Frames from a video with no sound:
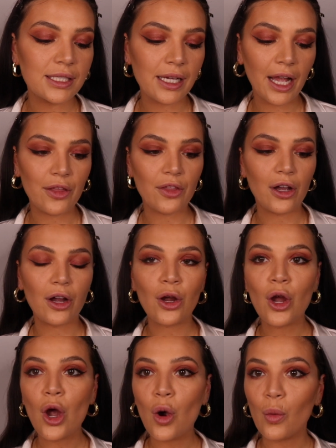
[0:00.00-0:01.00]
together
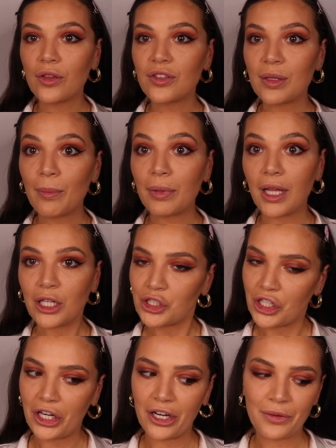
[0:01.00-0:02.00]
with some
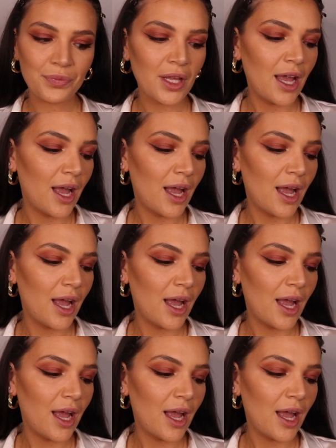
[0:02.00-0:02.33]
blusher.